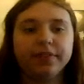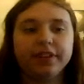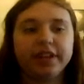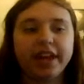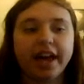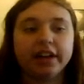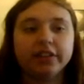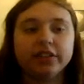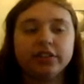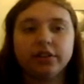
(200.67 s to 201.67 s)

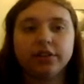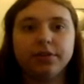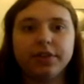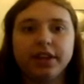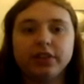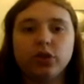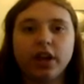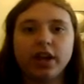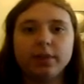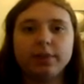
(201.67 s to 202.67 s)
Then
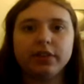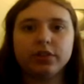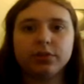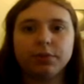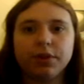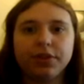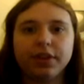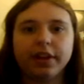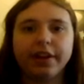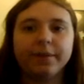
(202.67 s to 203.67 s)
Jake meets with
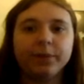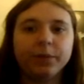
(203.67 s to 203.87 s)
the